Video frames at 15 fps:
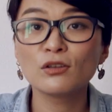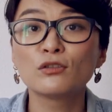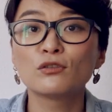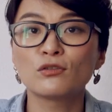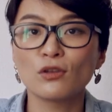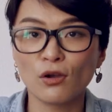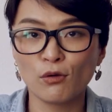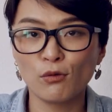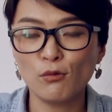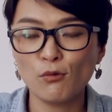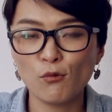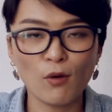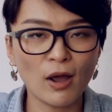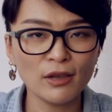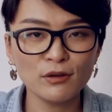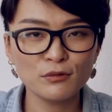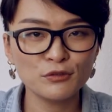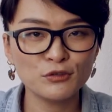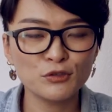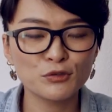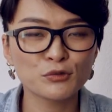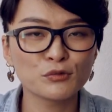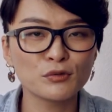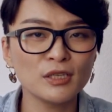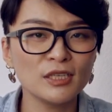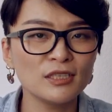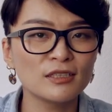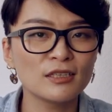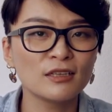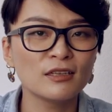So why don't you
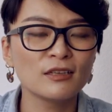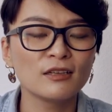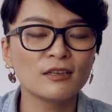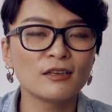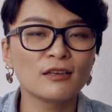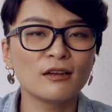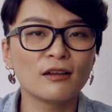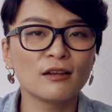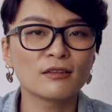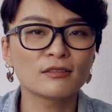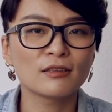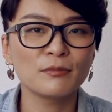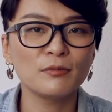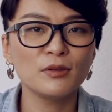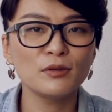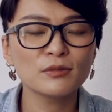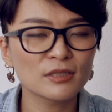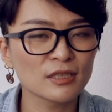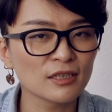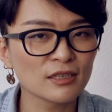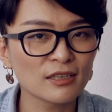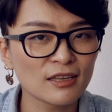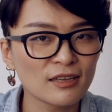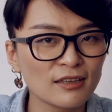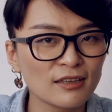read some music?